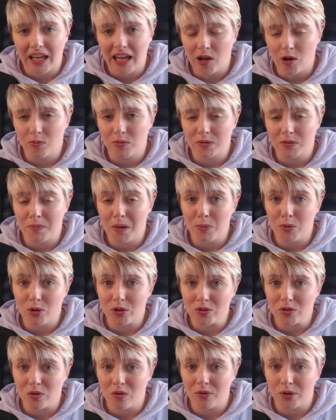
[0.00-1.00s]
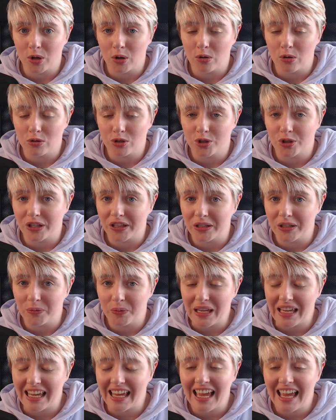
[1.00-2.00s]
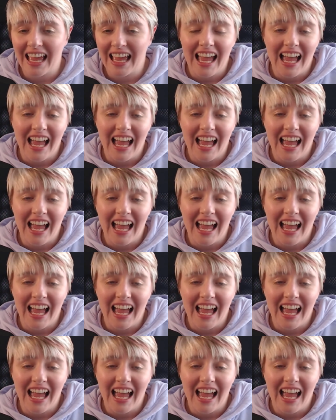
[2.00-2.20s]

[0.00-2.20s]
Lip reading: helps my mood overall during the week,